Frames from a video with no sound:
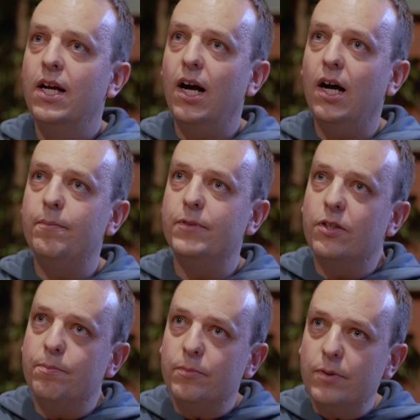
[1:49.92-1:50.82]

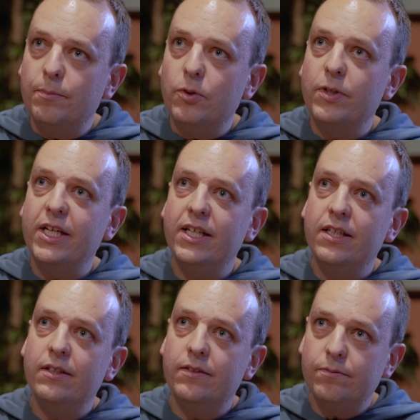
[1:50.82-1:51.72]
the
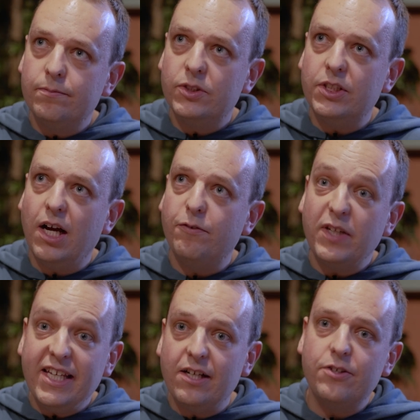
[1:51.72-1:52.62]
marine stuff,
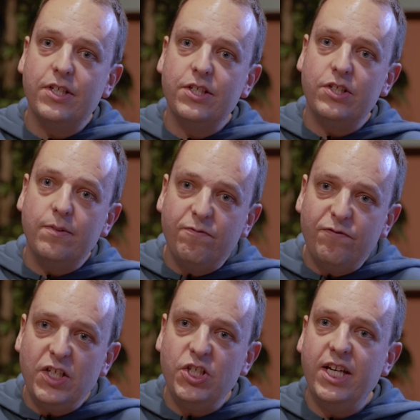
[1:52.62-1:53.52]
ecosystem,
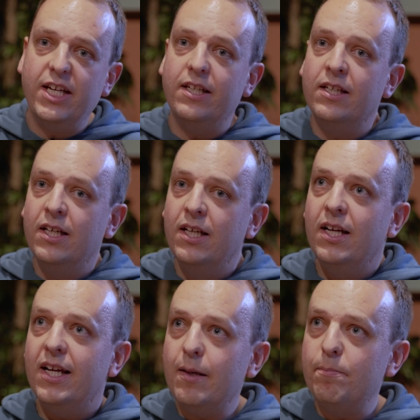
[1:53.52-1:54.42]
fishing,
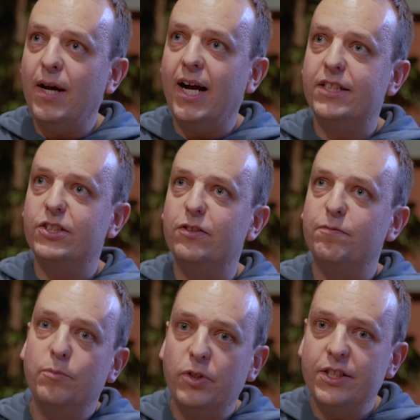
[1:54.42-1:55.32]
impact of
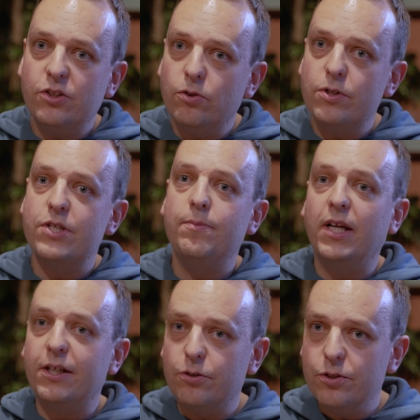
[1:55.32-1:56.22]
marine tourism
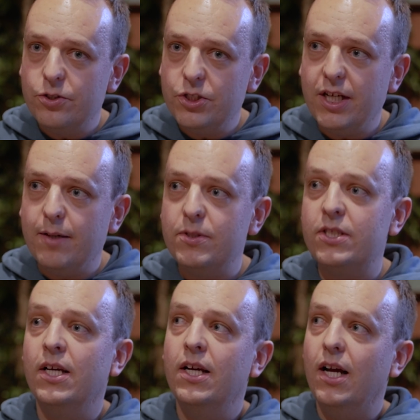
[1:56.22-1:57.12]
like cruise ships,
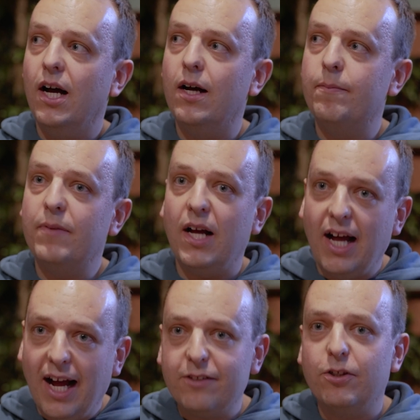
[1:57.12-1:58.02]

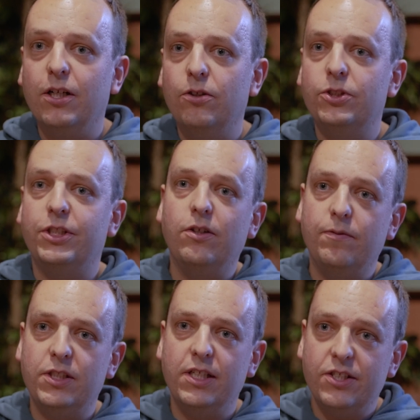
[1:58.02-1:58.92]
agriculture,
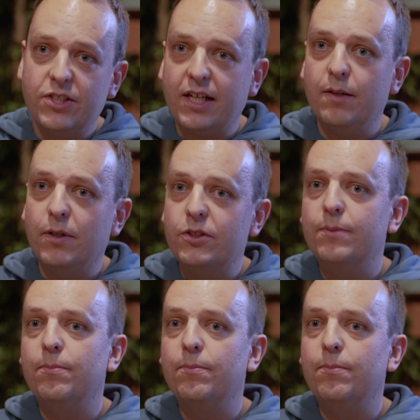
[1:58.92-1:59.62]
obviously second most